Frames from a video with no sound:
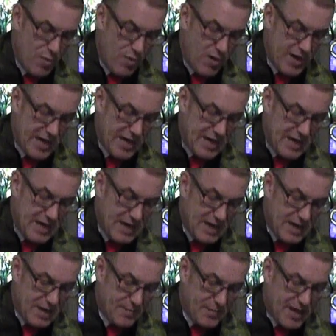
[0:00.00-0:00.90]
morning,
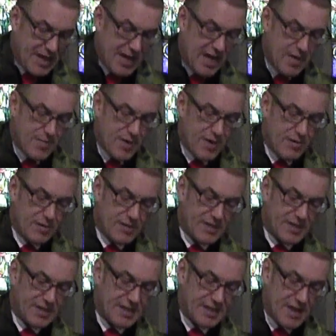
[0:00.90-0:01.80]
my neighbor
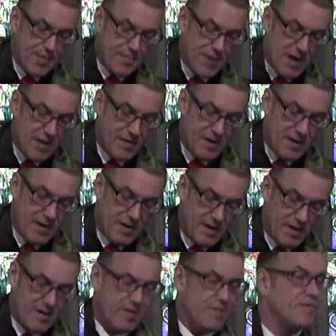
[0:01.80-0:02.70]
used to step
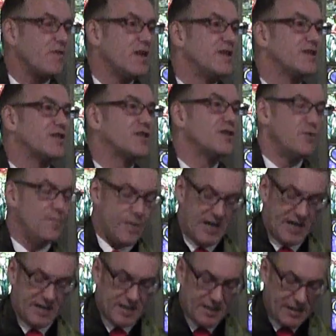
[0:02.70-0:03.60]
out on her front
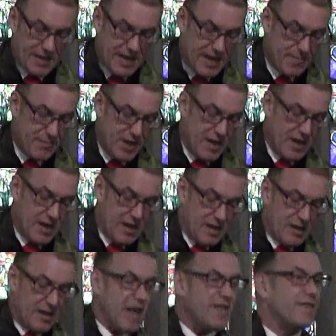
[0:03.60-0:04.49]
stoop and exclaim,
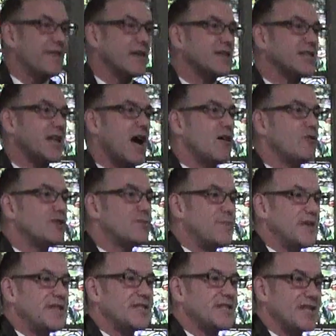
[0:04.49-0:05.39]
"Let this
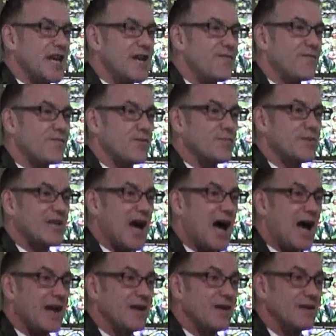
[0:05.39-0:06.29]
house be safe from
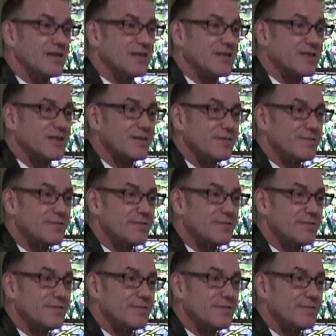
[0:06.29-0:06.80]
tigers."